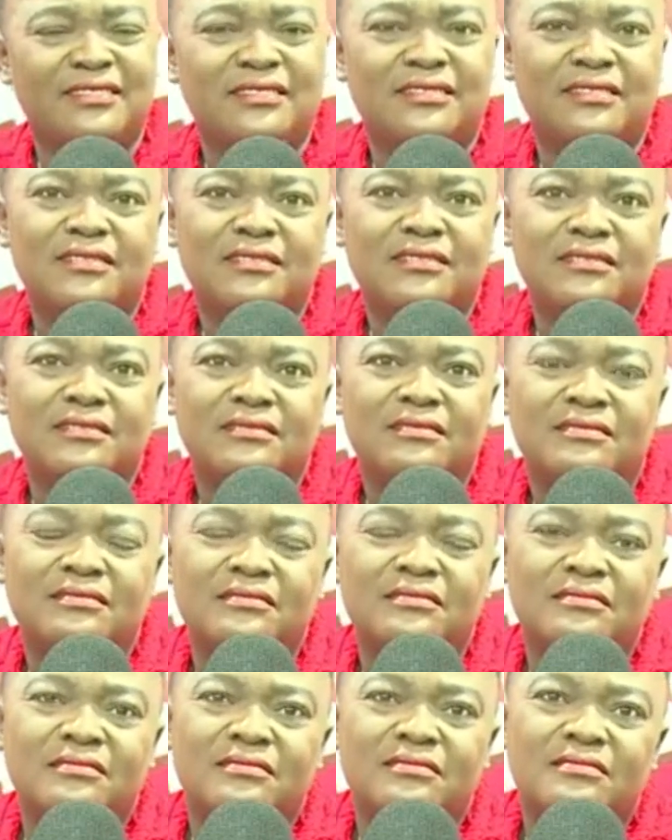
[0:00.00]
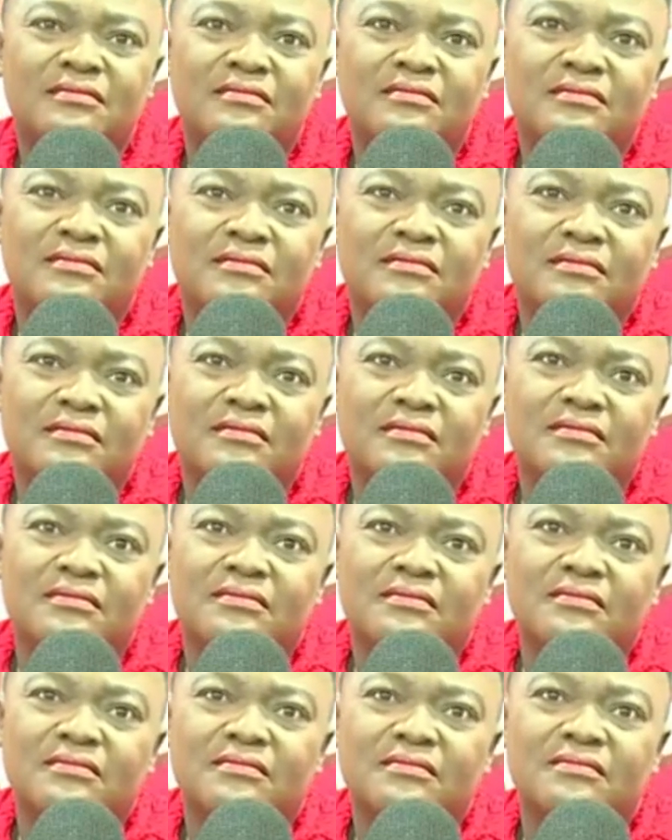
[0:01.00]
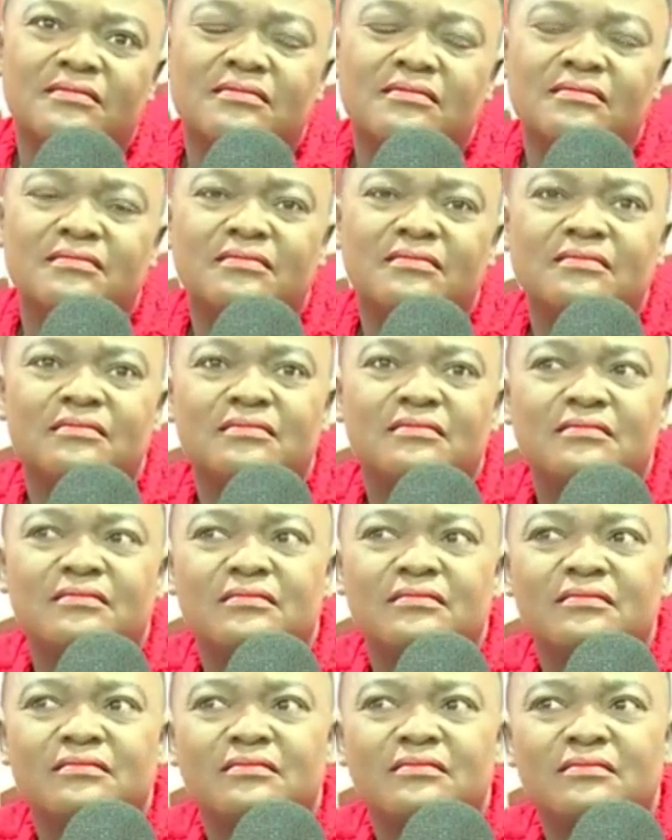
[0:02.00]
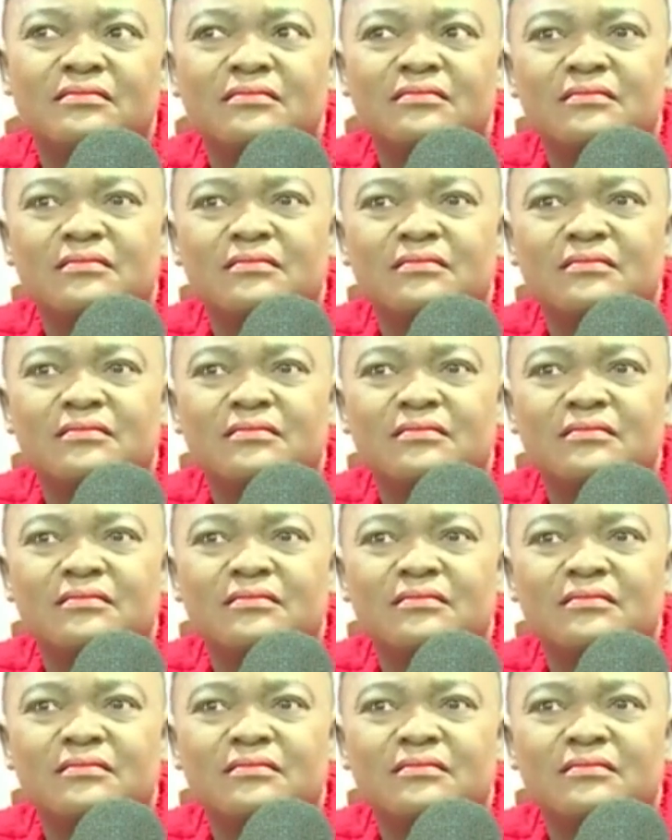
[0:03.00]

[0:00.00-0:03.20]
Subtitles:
Nobody speaks.